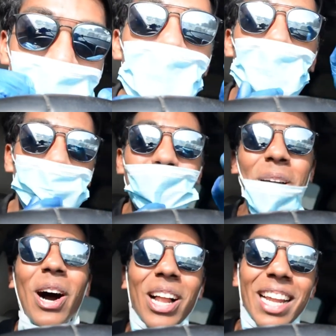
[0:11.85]
Hope
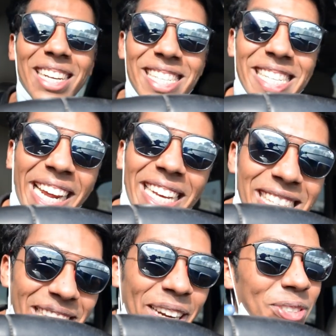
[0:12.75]
you all are staying
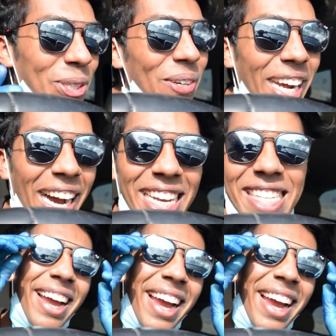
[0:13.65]
safe too, guys.